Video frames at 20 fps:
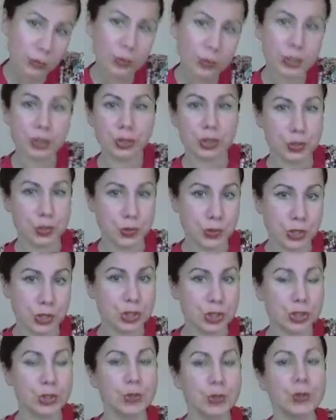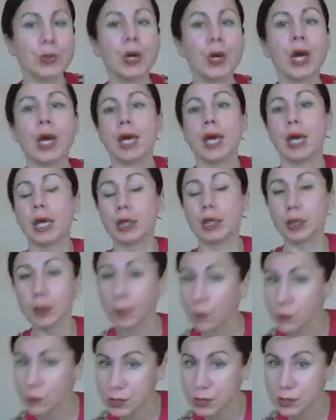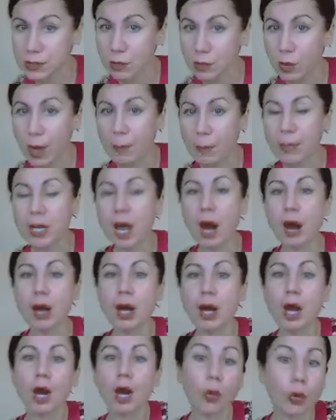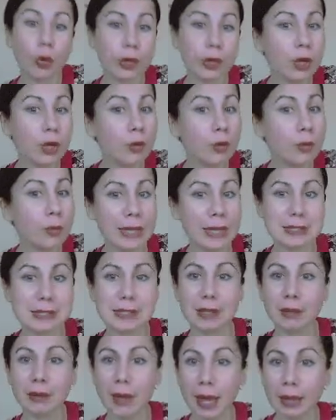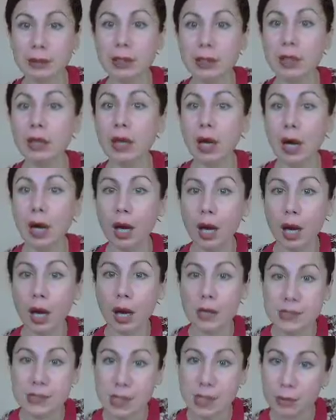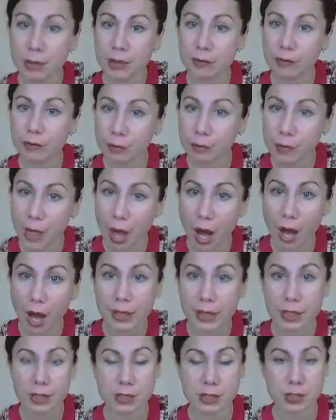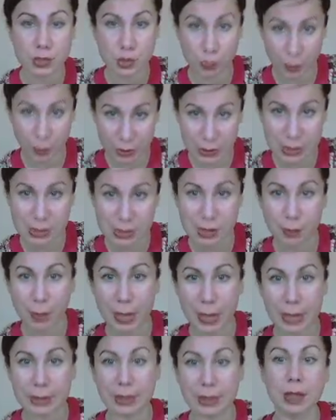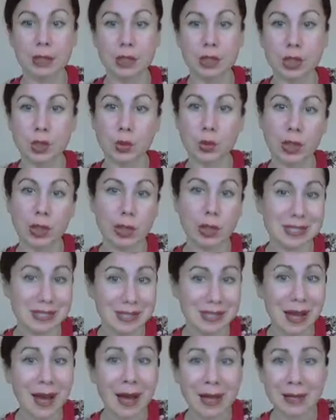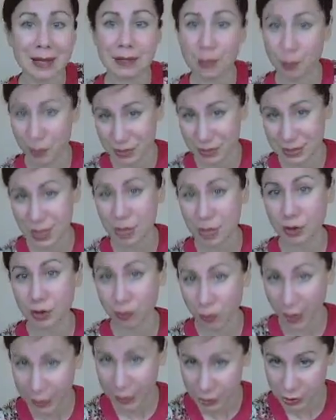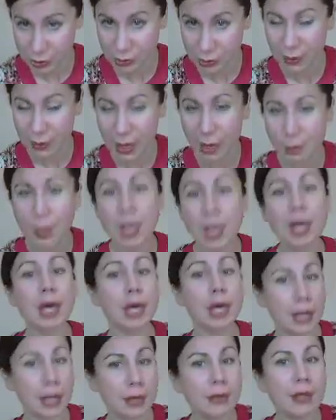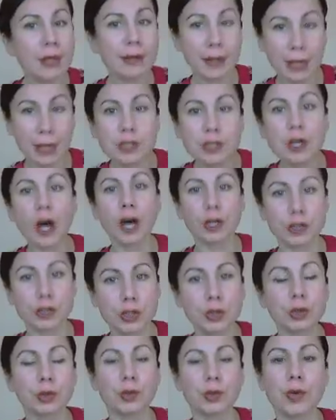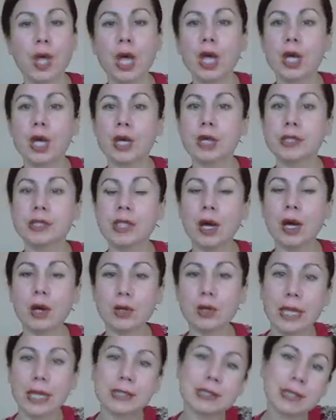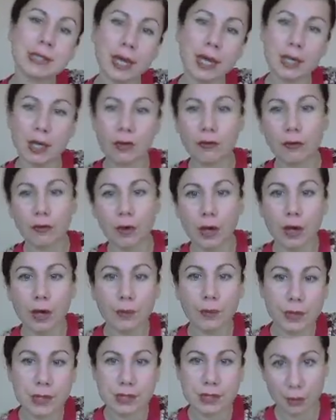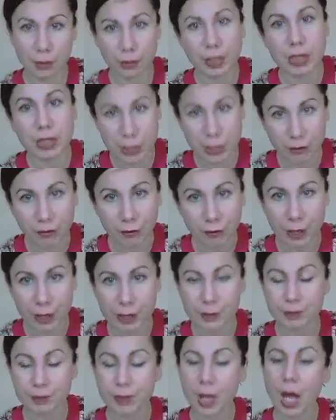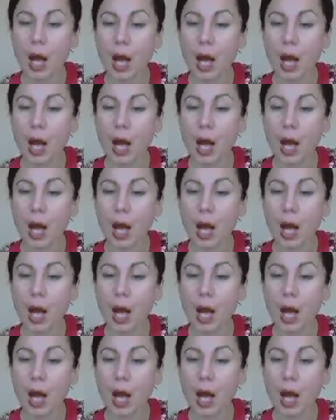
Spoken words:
who introduces you and closes the webinar, or you might select somebody from the audience to participate, and you can assign the presenter rights to them and they can talk too. So that's kind of something different.